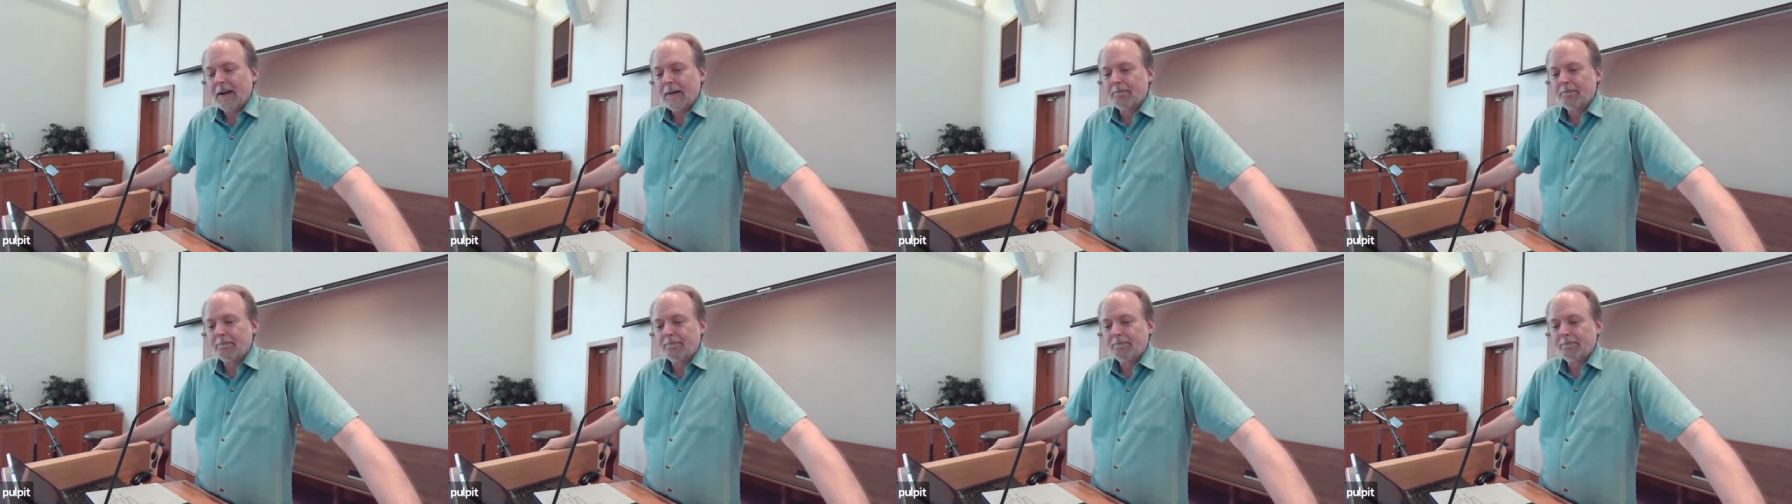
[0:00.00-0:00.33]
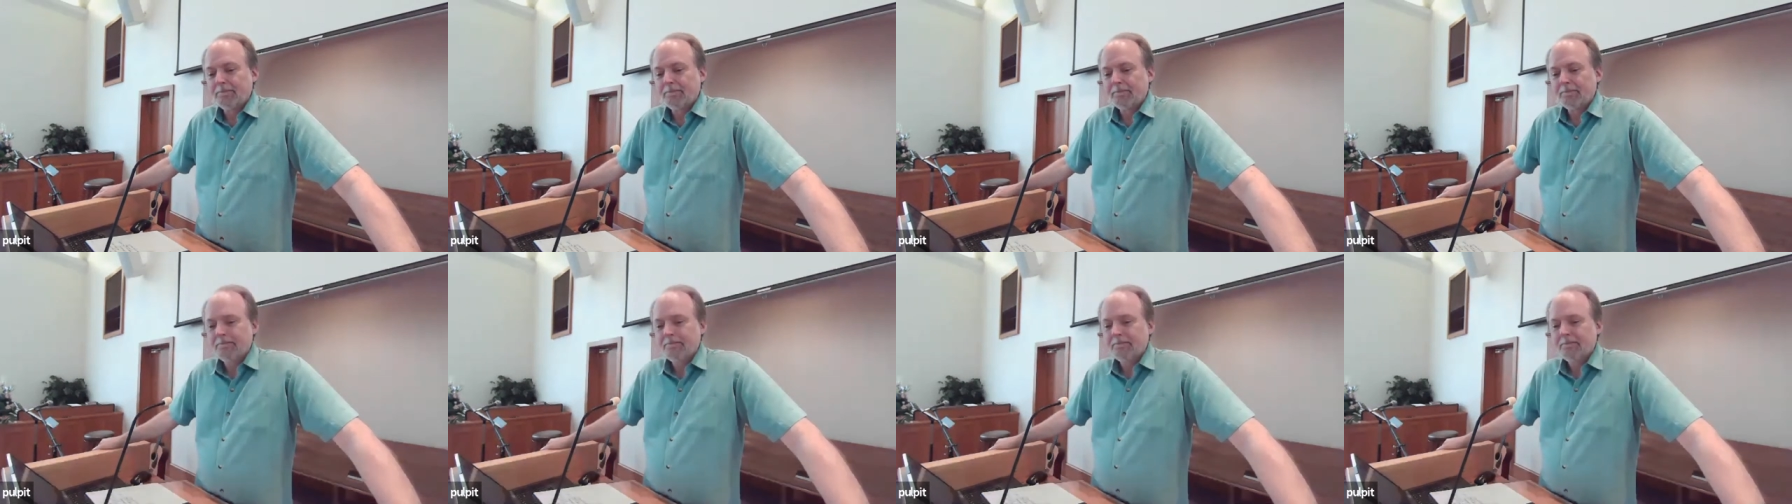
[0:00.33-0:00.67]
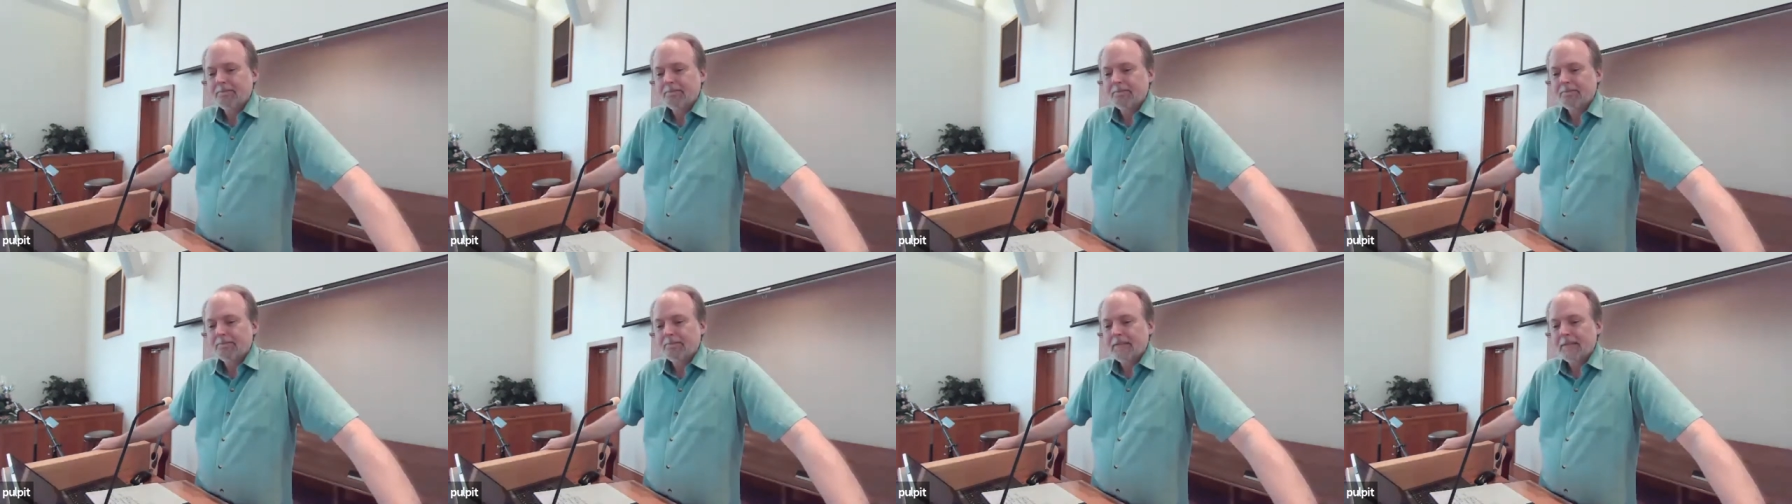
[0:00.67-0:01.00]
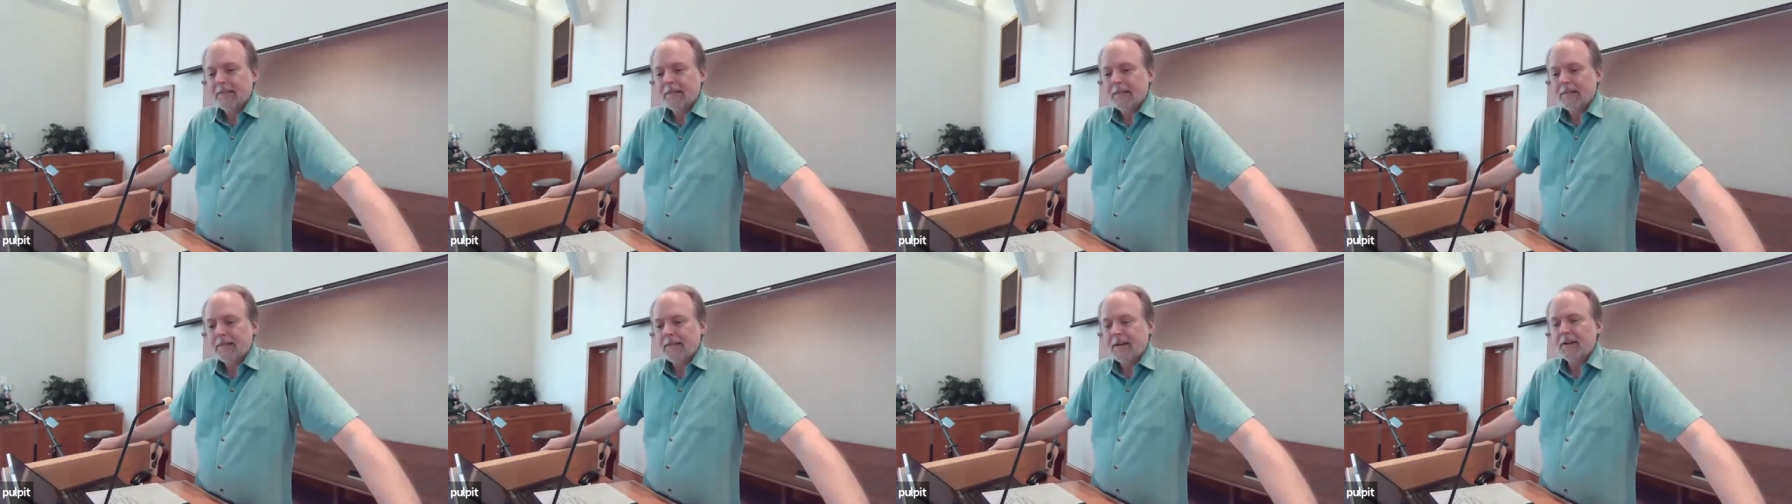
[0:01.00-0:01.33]
And um,
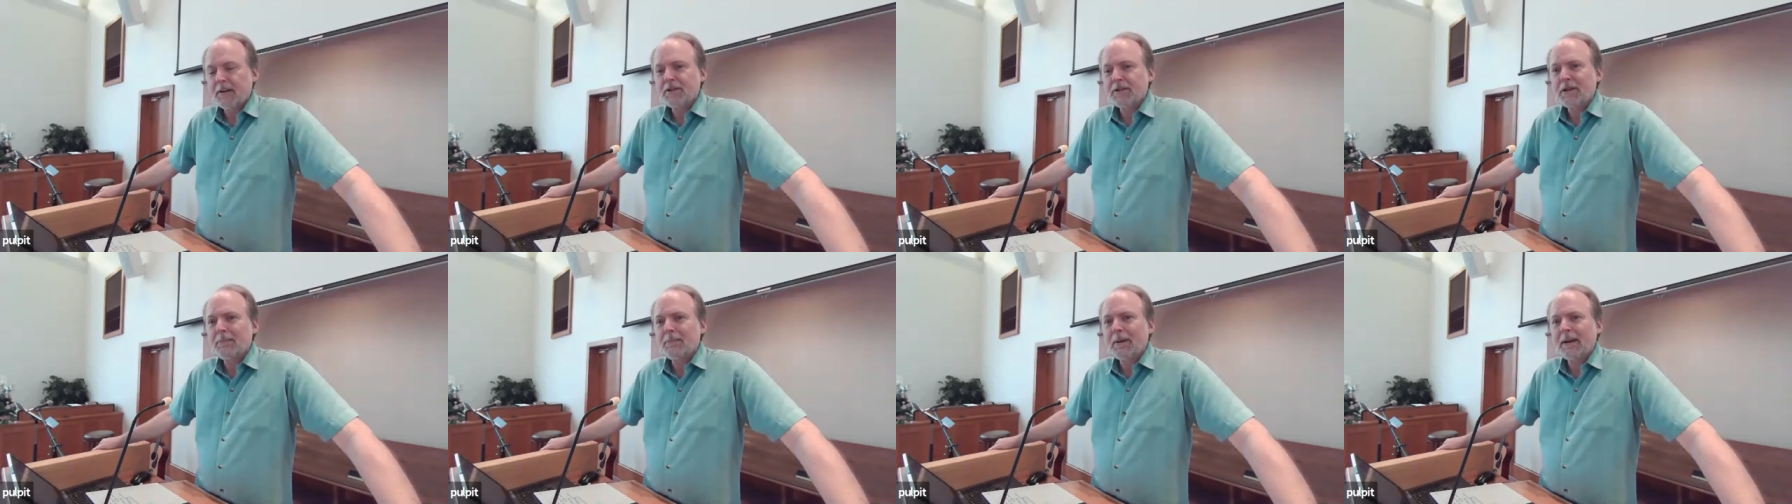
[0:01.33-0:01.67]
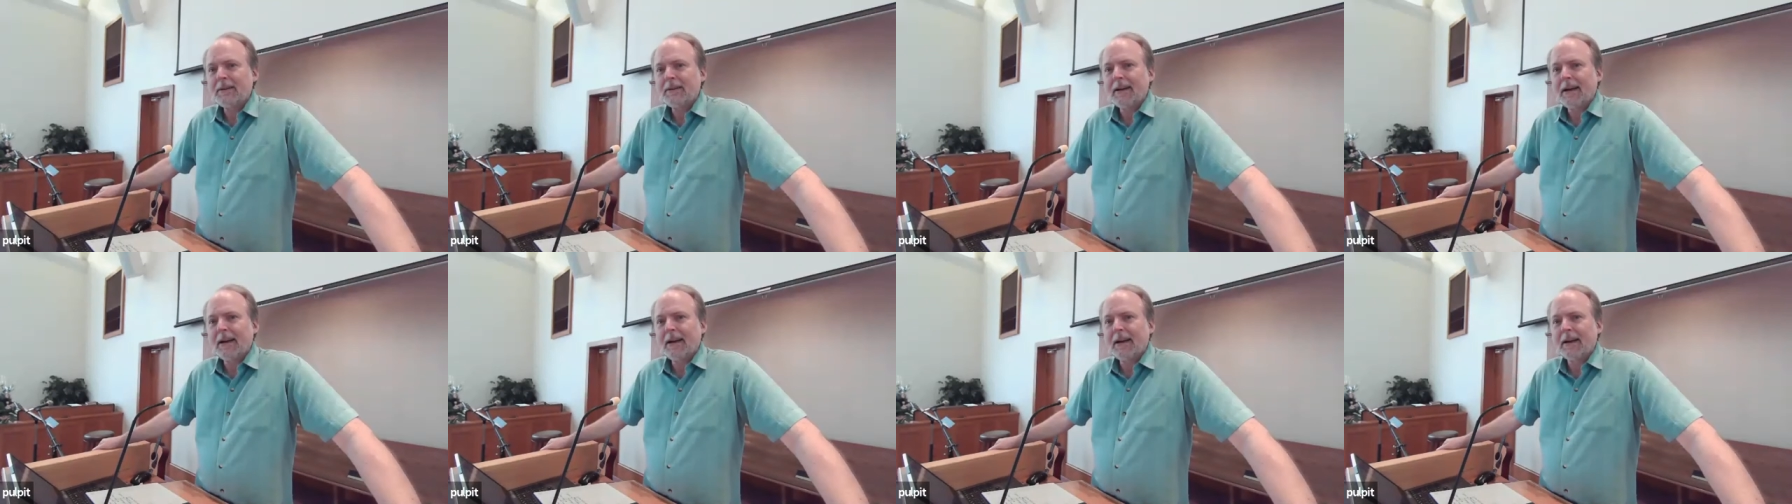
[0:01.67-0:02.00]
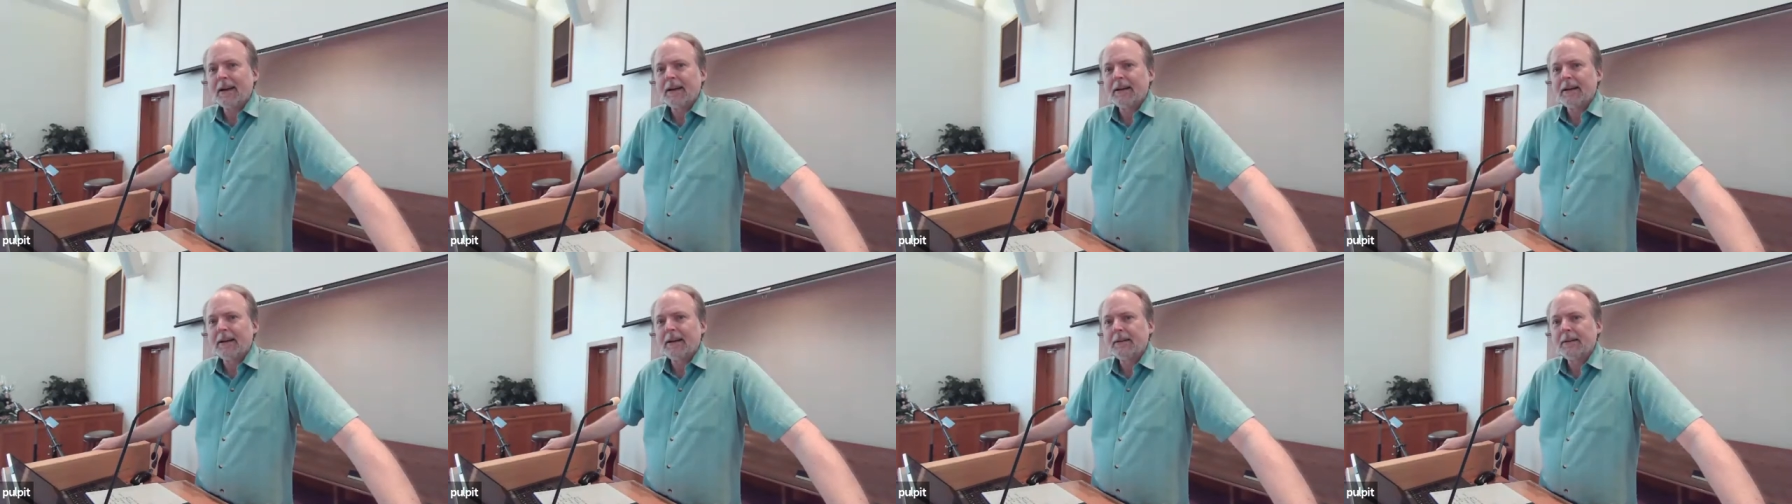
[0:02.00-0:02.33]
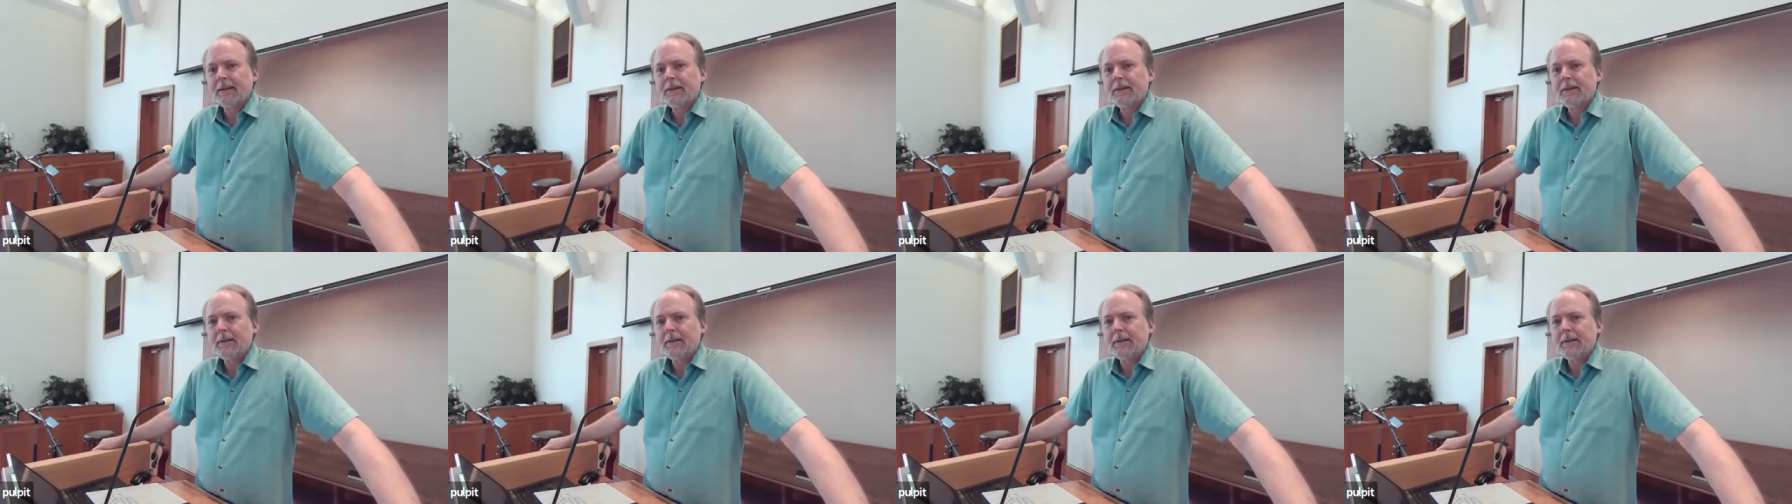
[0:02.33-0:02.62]
Nelson Mandela